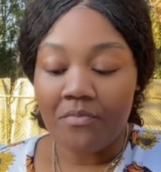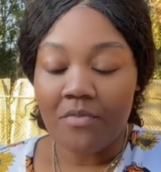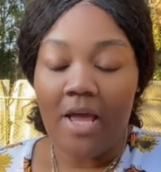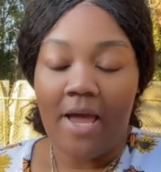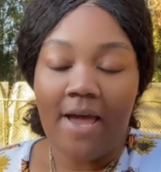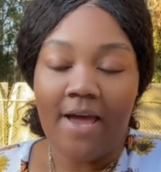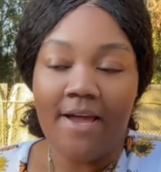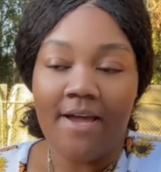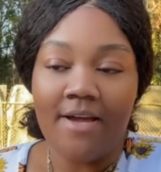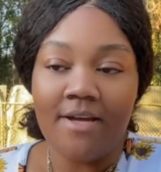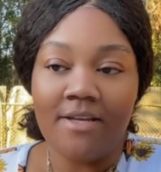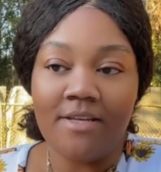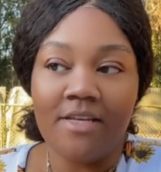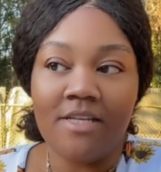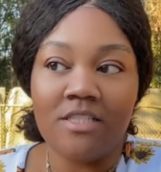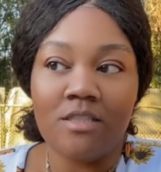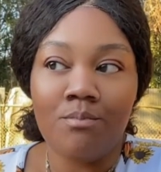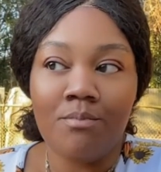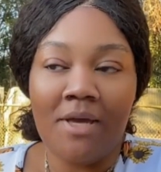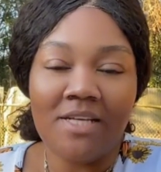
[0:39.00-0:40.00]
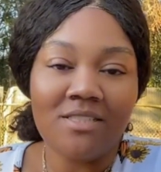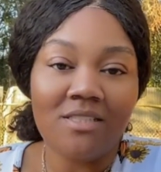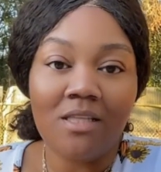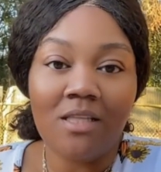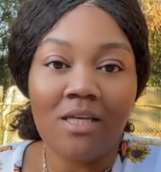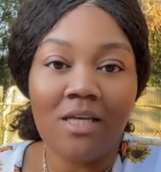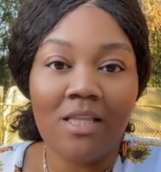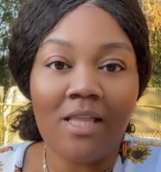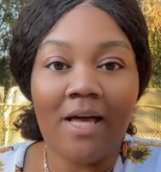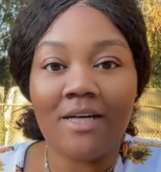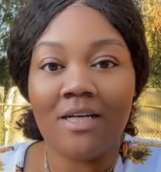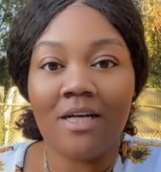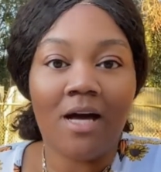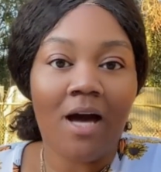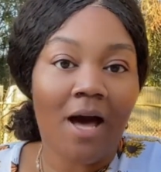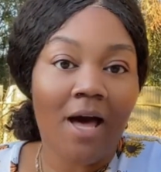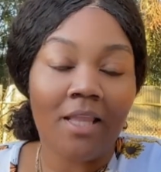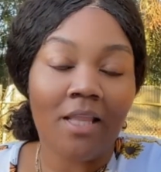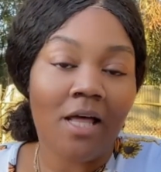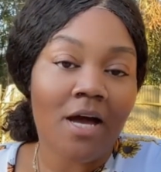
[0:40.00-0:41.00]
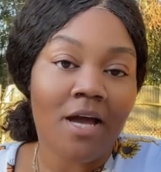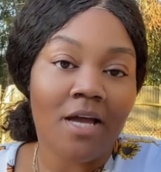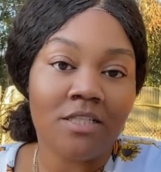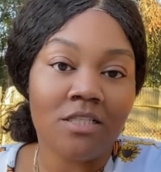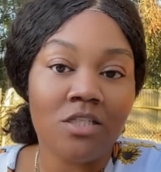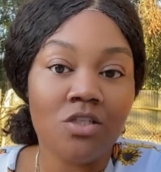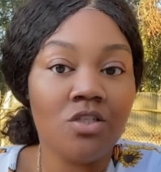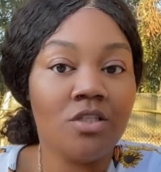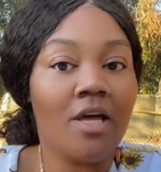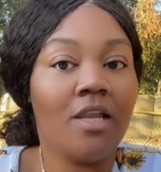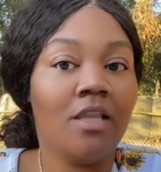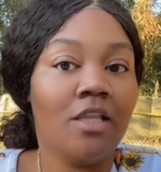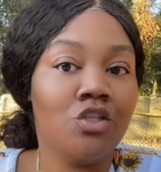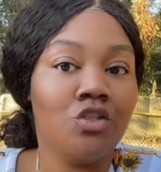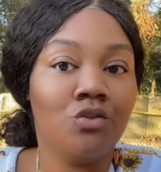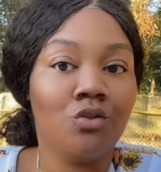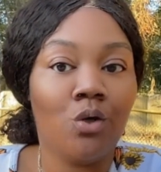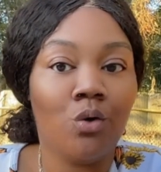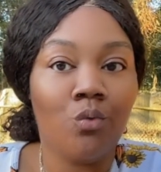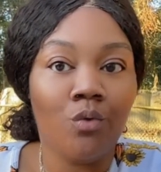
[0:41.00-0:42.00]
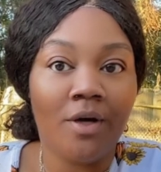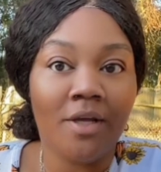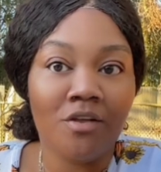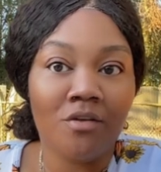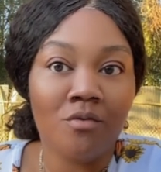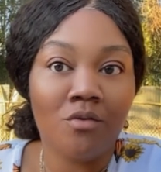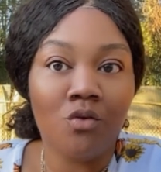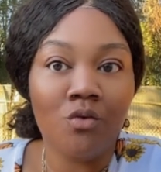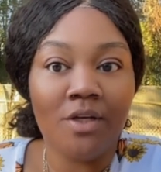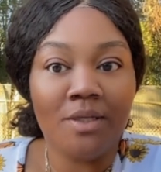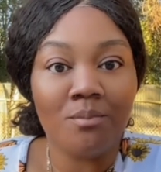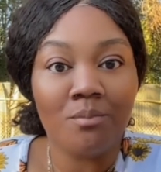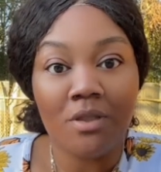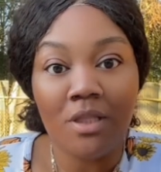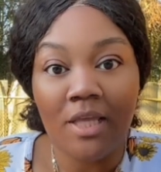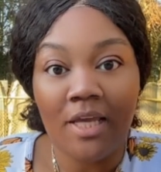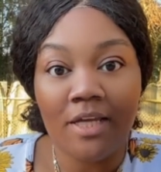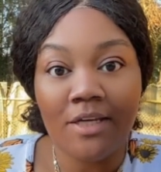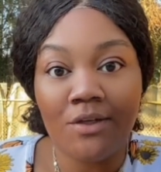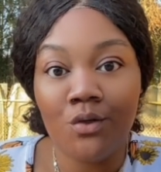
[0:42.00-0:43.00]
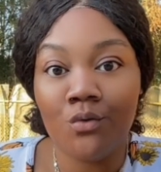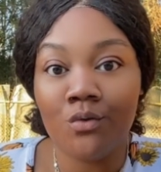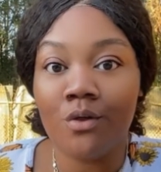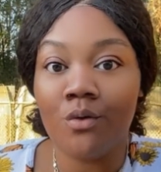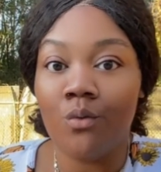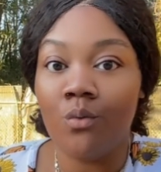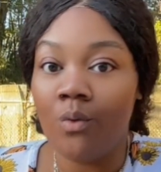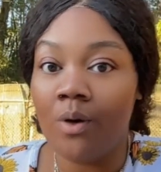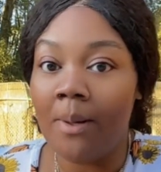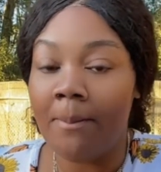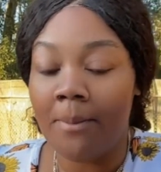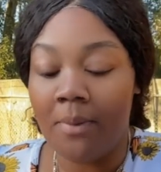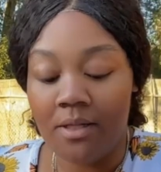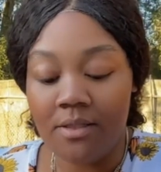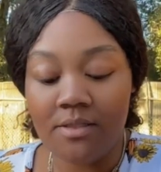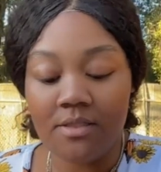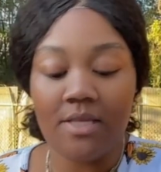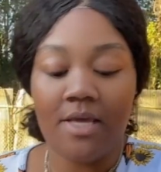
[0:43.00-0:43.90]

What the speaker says: and it's basically like a guideline to just kind of let you know what you can plant during what months,